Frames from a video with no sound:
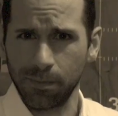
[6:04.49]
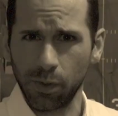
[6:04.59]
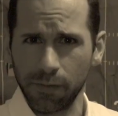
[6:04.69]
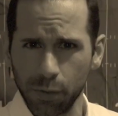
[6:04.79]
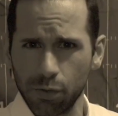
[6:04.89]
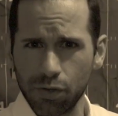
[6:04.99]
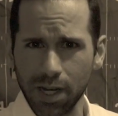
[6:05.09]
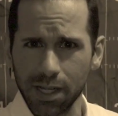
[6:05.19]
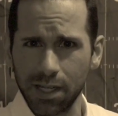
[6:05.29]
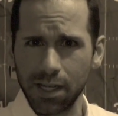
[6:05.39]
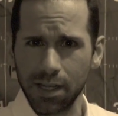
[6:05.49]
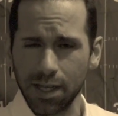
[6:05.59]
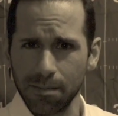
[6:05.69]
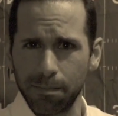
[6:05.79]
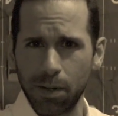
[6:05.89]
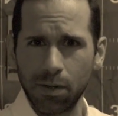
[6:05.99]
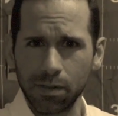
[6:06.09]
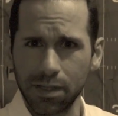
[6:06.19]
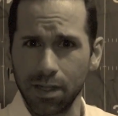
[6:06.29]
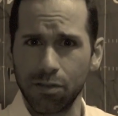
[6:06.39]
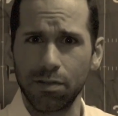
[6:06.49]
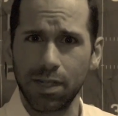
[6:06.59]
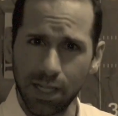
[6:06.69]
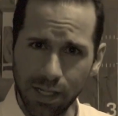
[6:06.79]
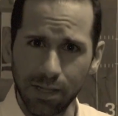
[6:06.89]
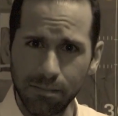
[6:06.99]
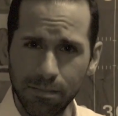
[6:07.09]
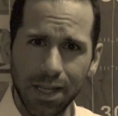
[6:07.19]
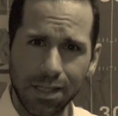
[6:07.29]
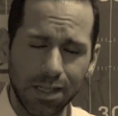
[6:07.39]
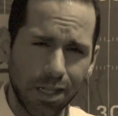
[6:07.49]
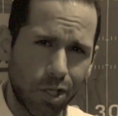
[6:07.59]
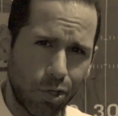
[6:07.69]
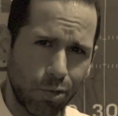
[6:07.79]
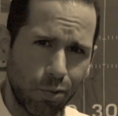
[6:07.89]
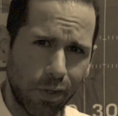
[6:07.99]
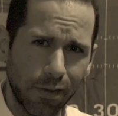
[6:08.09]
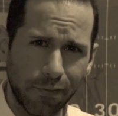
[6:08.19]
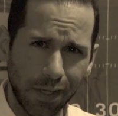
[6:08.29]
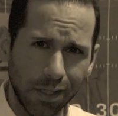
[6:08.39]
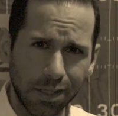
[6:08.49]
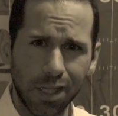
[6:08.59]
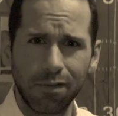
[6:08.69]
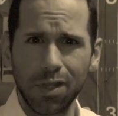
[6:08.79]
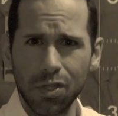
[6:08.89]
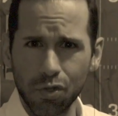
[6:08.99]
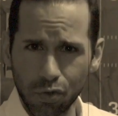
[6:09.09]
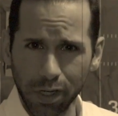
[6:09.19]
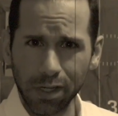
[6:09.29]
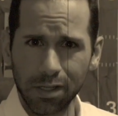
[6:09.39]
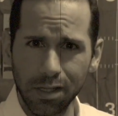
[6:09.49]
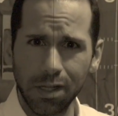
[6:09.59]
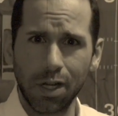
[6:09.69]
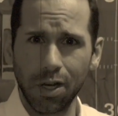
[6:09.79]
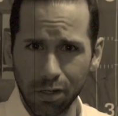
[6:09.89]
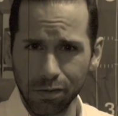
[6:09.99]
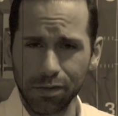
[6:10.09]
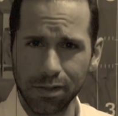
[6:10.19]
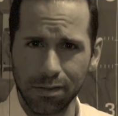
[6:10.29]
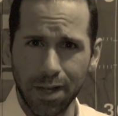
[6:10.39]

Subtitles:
Well, if you try to kick that ball to the other team, that's like you and the fellas giving the drink to the girls.